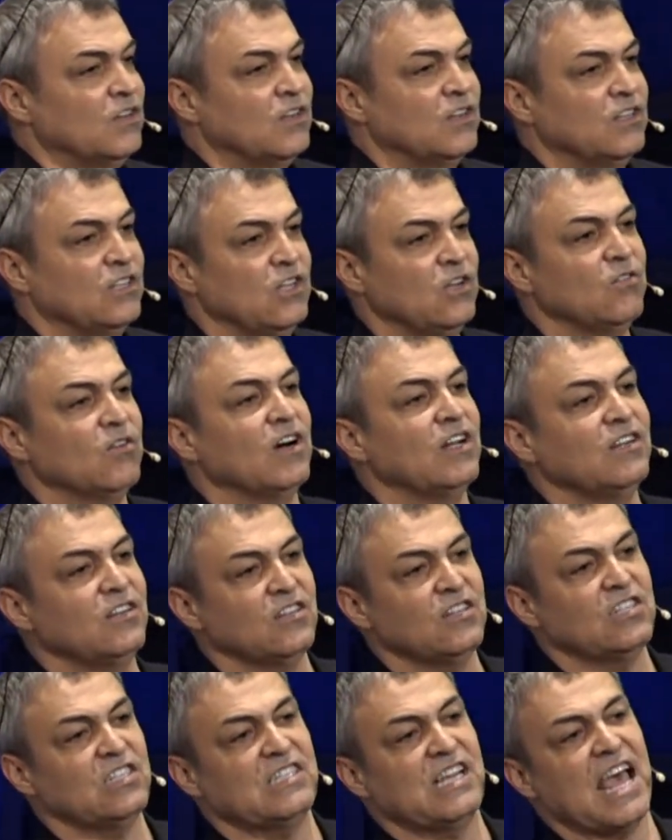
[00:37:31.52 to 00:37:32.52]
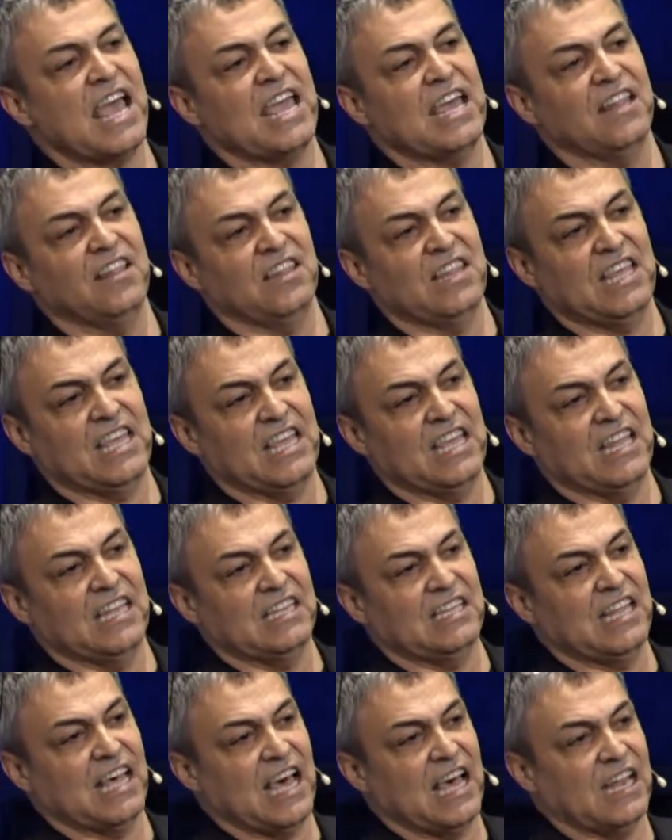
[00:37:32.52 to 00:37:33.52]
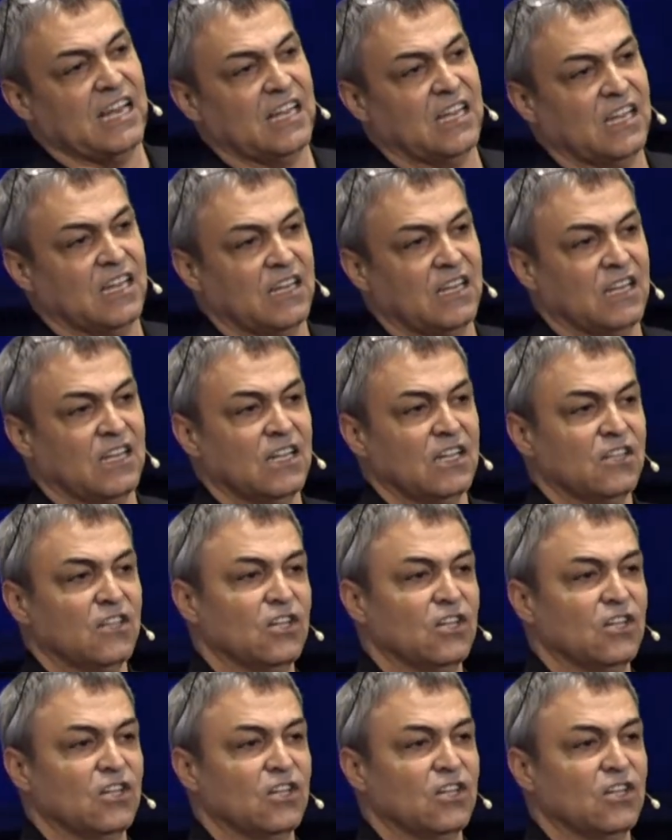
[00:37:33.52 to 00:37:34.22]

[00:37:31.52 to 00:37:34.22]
you understand then that the